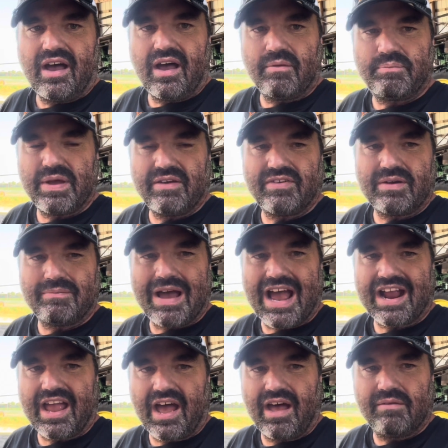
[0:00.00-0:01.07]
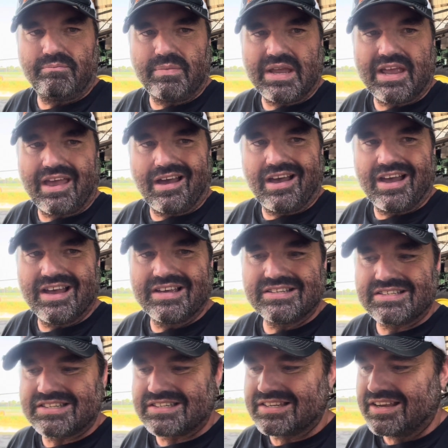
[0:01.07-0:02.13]
pivot back up
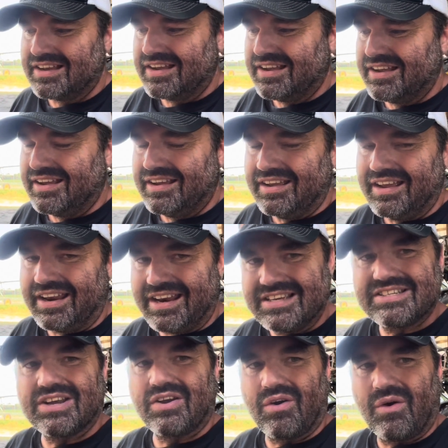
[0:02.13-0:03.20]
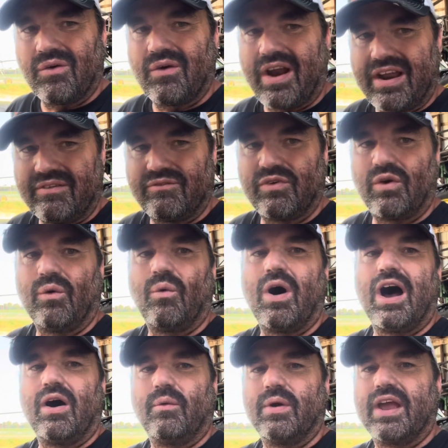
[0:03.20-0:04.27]
because it isn't going to rain for a
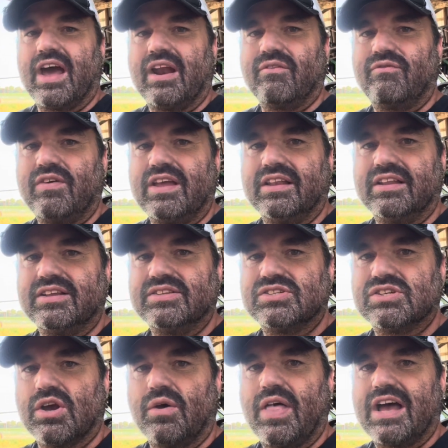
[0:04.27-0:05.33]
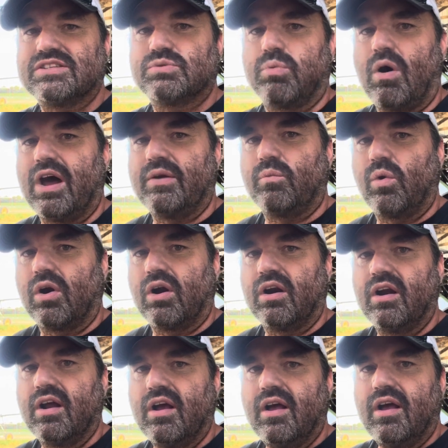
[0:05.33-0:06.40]
while. We got a feeling. So that's what we're
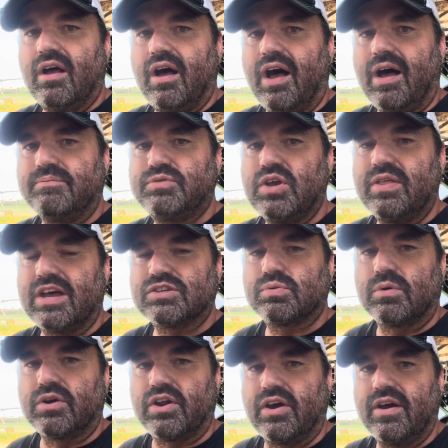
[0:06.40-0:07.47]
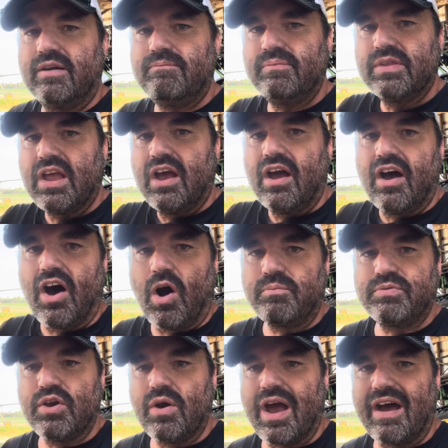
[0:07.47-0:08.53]
up to. That's what we're doing. Hope
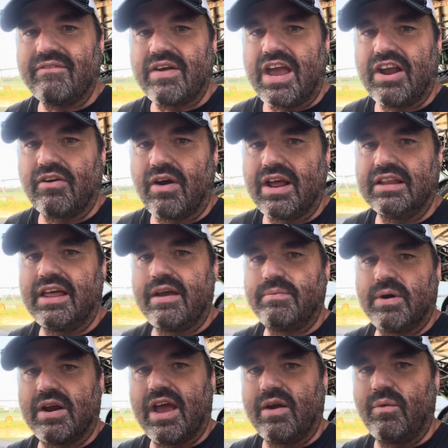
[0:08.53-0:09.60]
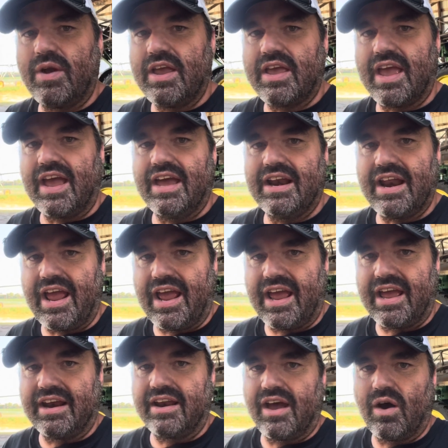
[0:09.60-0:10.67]
you have a great Labor Day weekend,
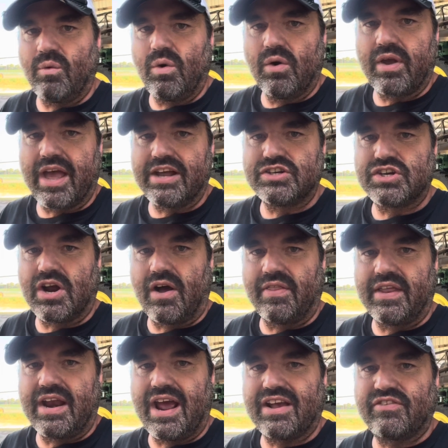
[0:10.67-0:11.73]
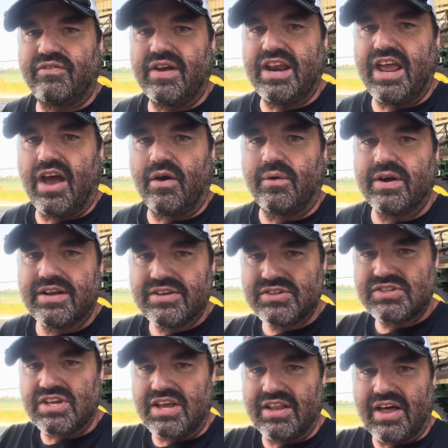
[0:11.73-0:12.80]
and we'll catch you on the next video.
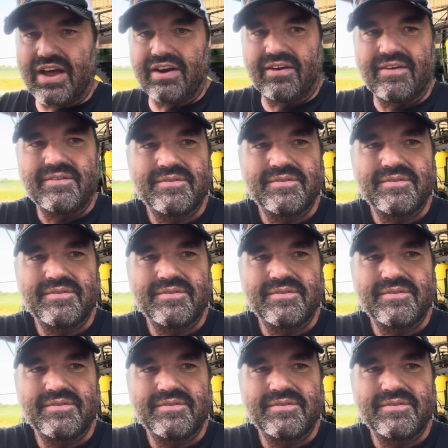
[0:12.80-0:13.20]
See you later.